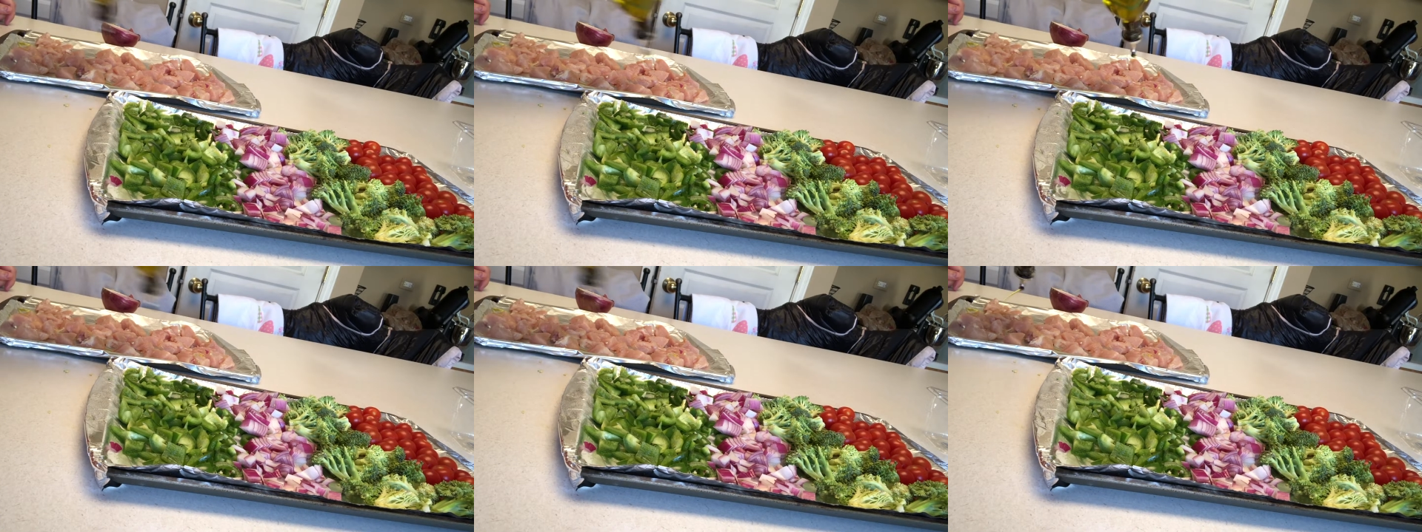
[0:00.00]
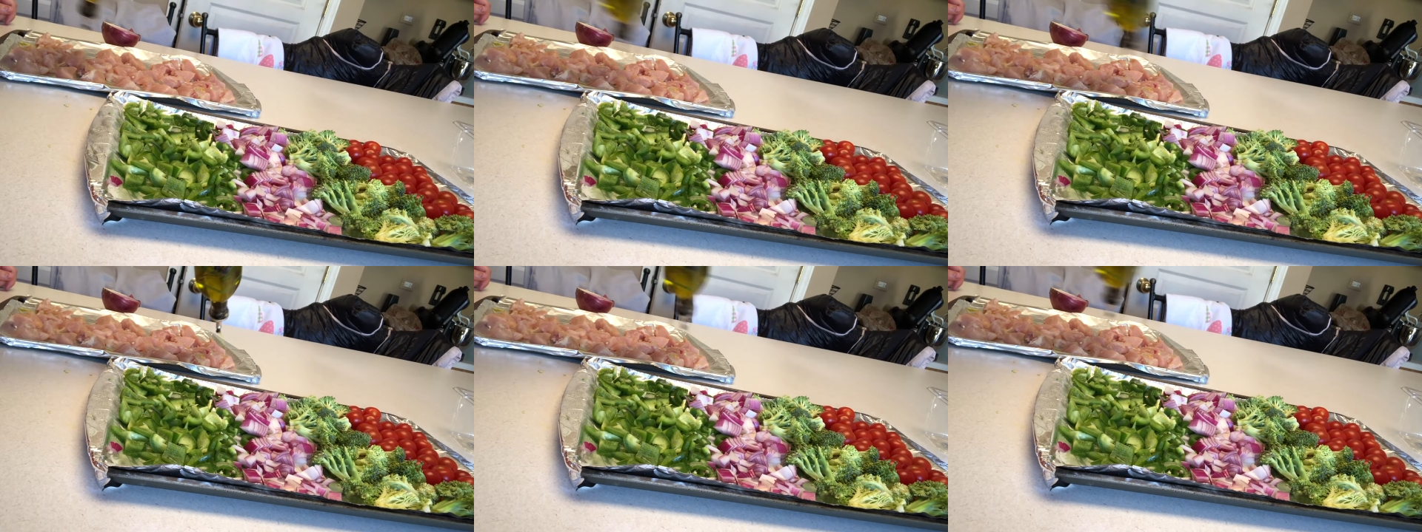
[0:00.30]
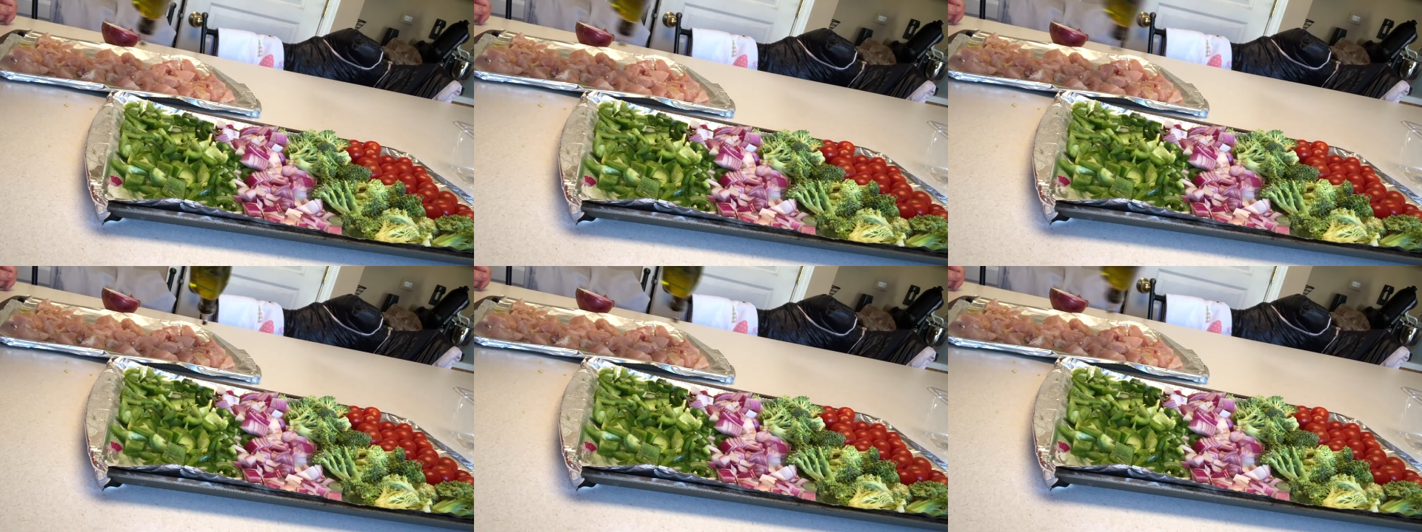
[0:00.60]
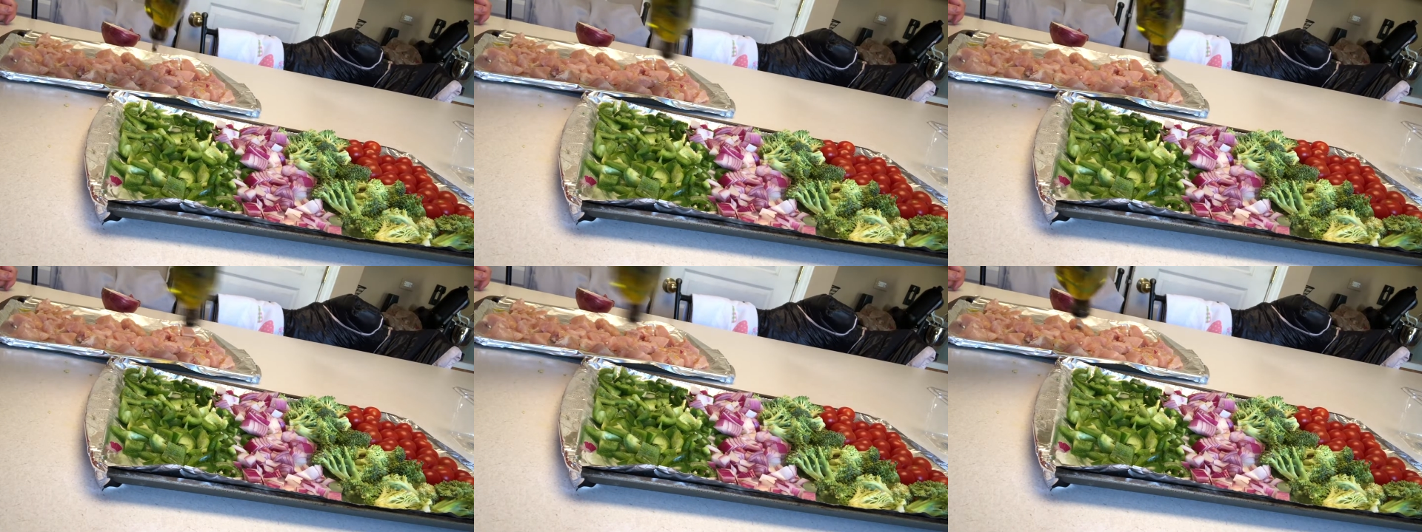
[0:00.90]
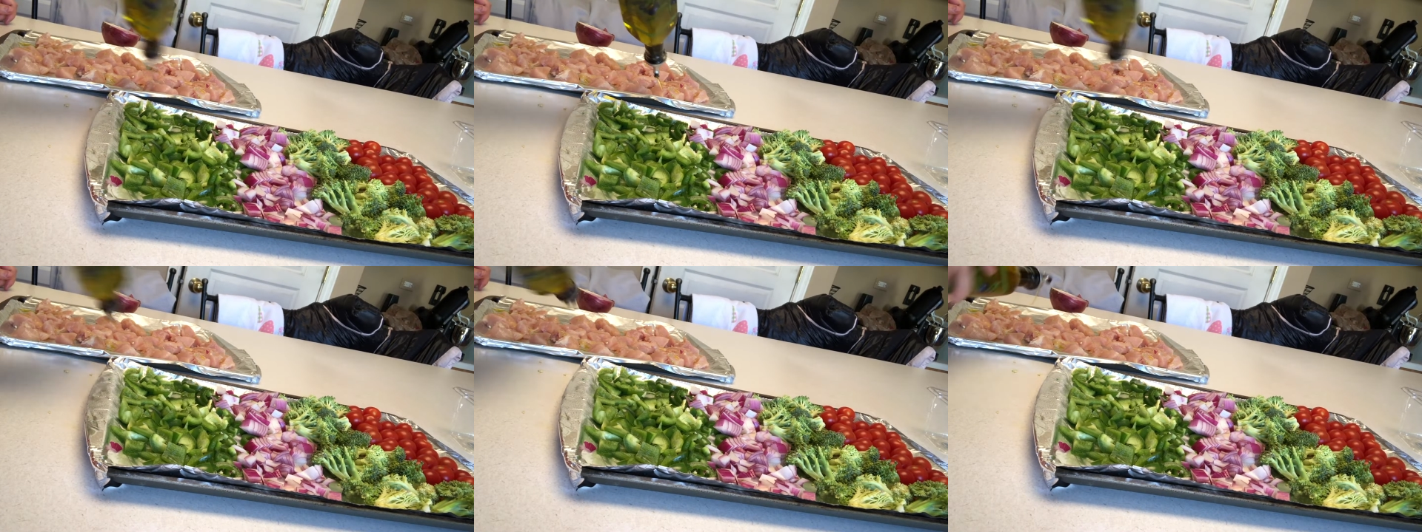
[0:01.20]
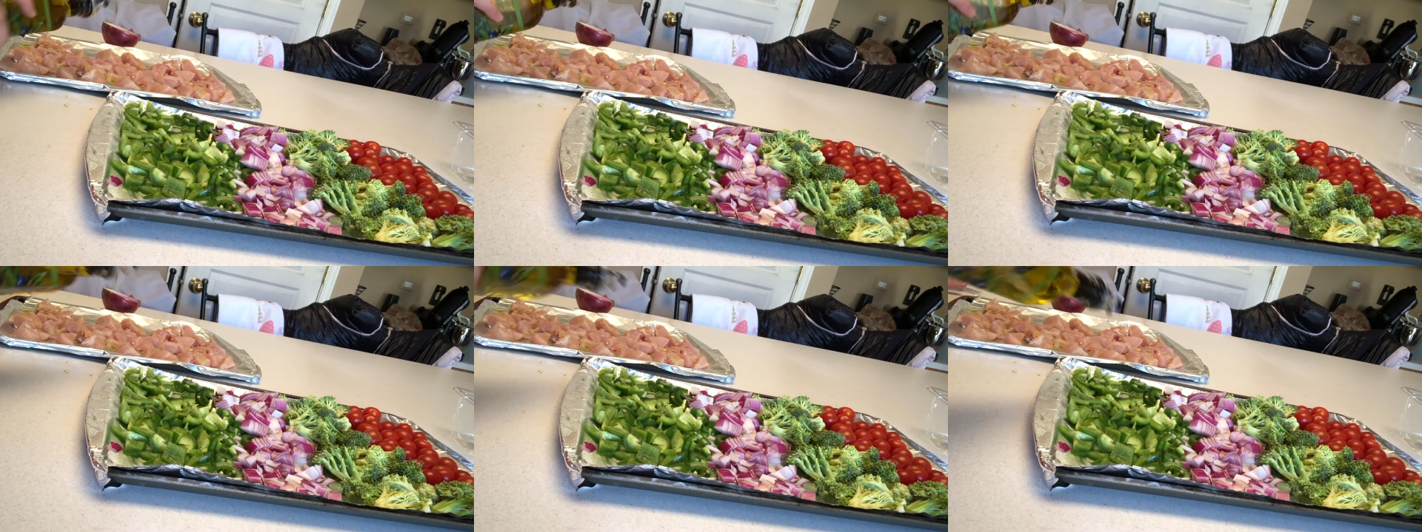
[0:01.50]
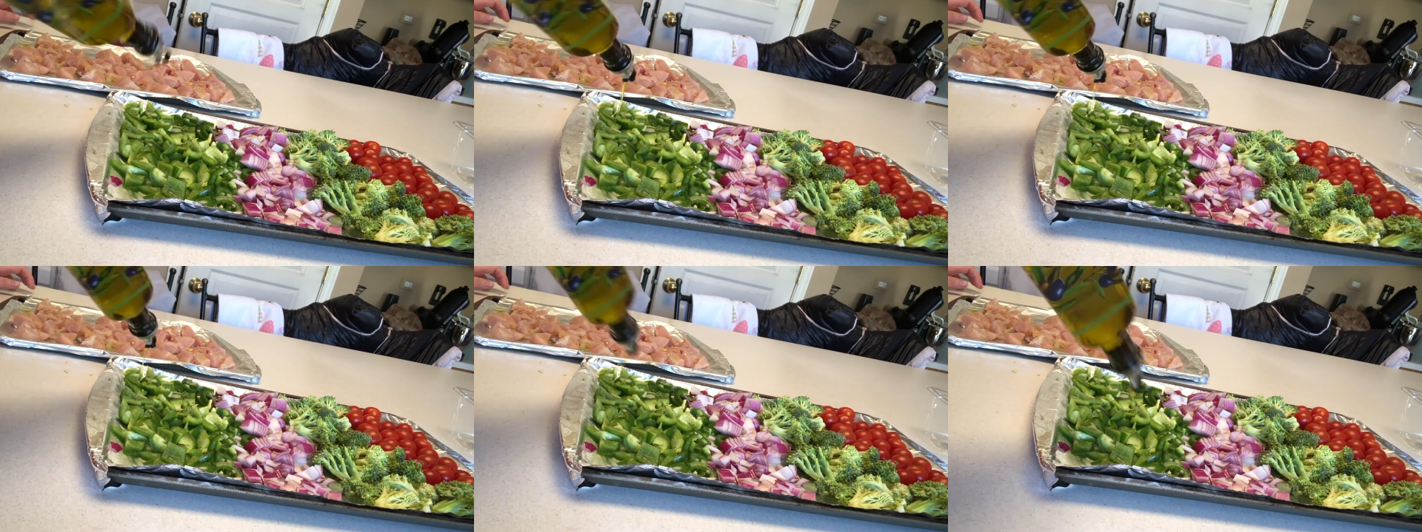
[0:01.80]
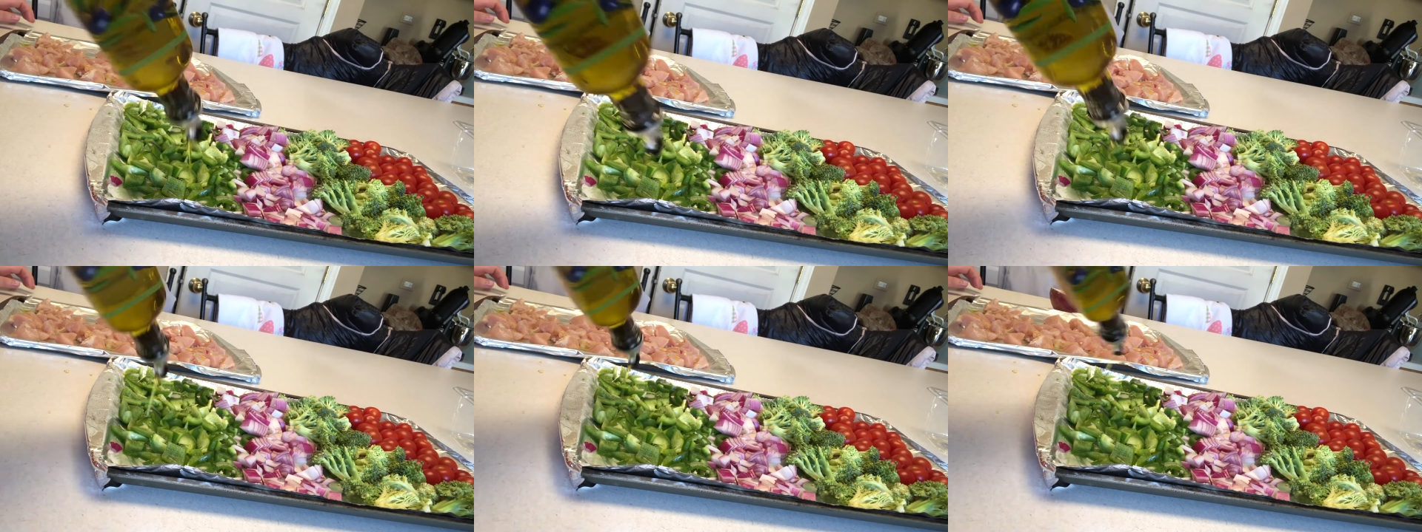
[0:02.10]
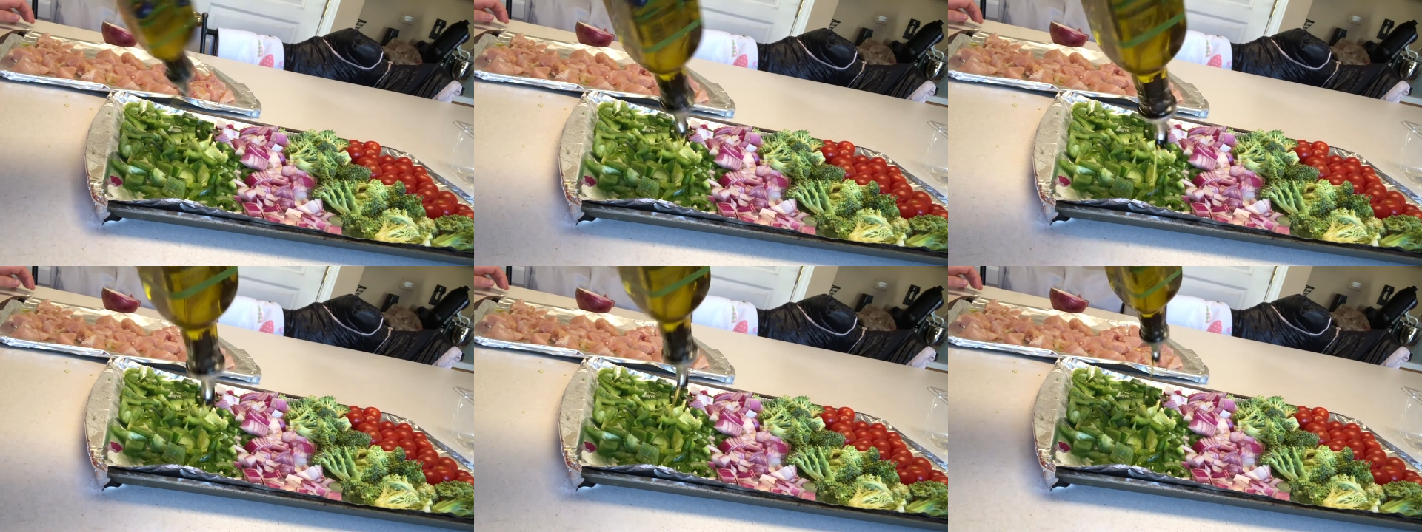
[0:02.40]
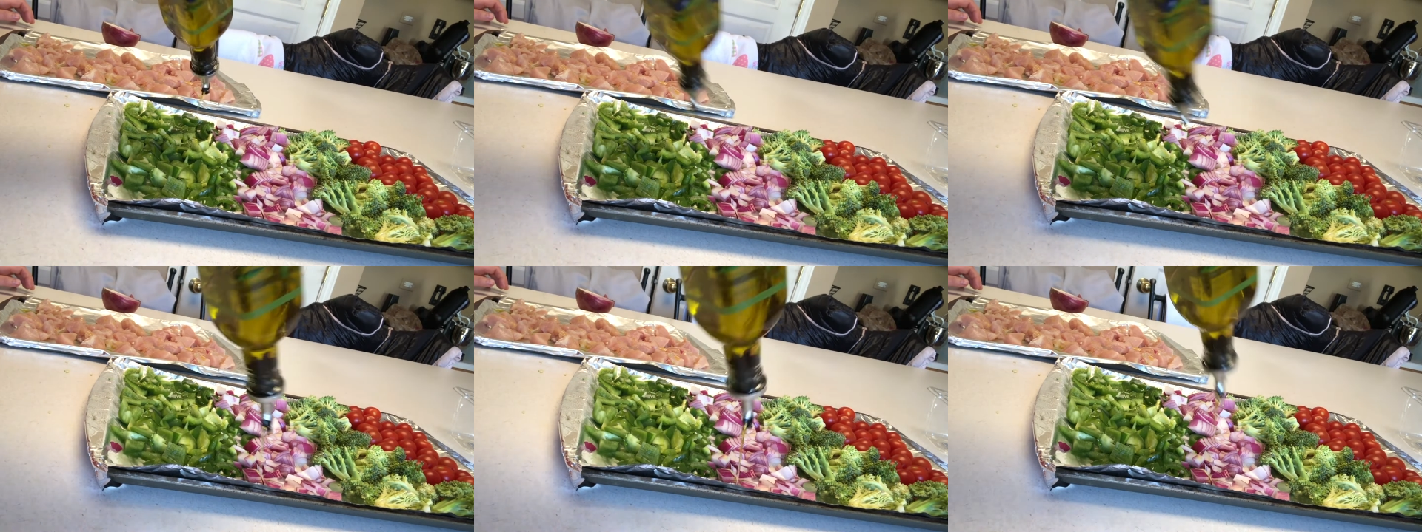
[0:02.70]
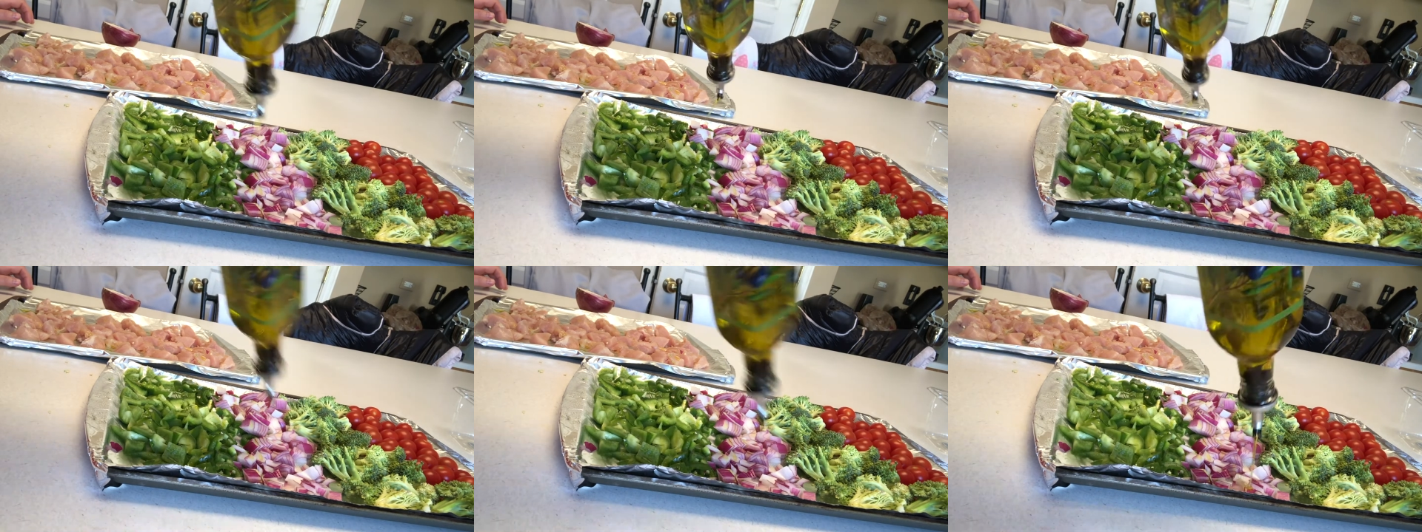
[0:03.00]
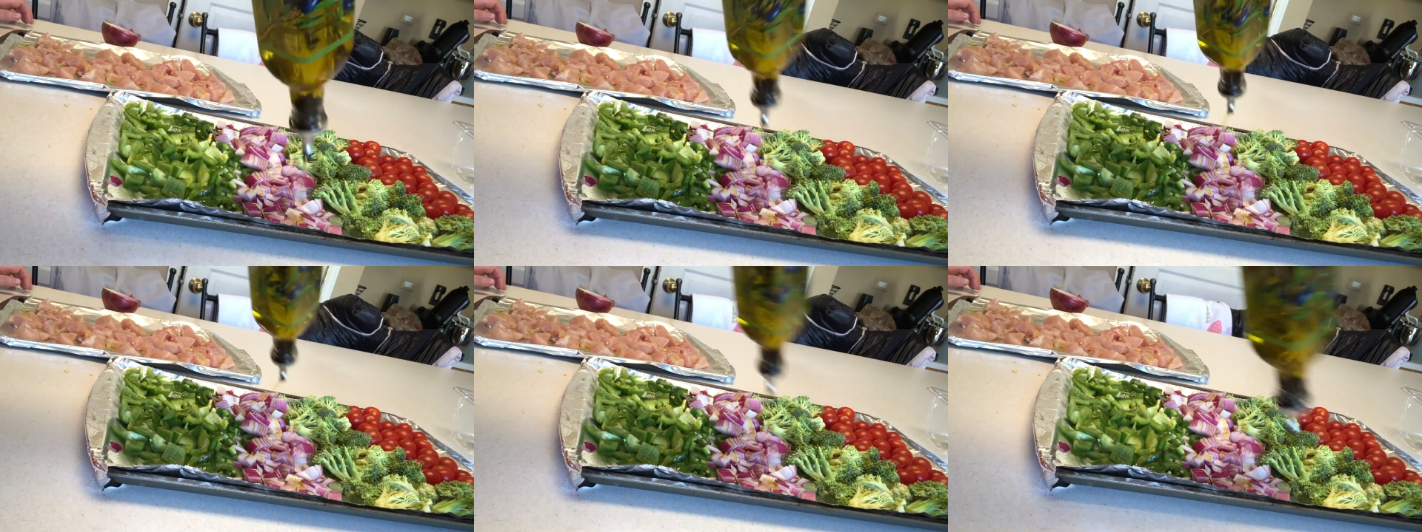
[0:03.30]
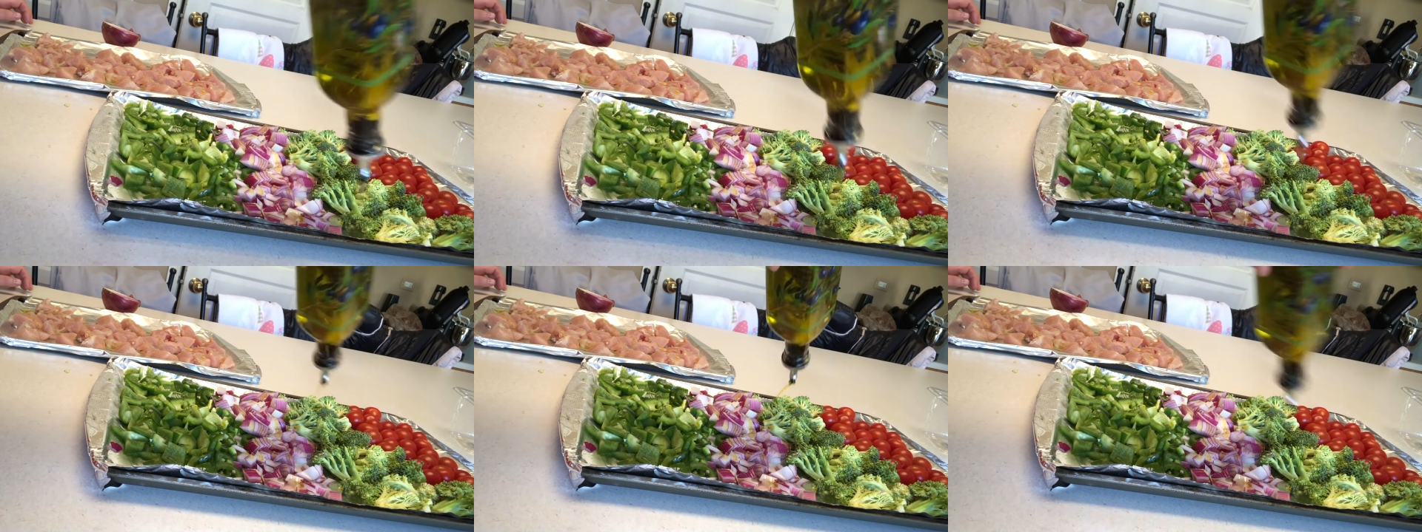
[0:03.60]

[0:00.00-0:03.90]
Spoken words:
(no speaker visible)